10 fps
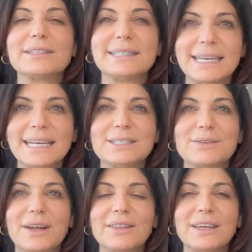cities
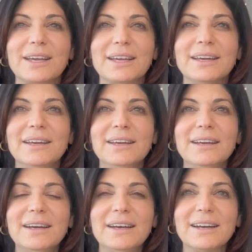around the
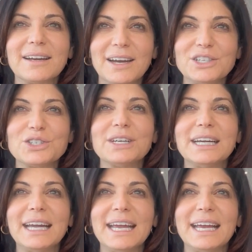
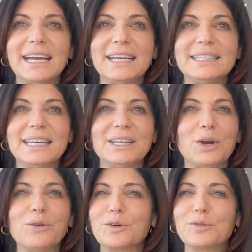country and in
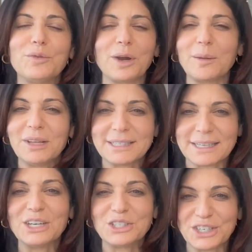over 40 plus
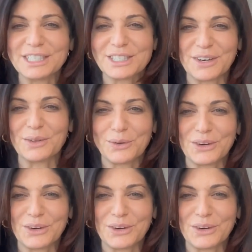countries around the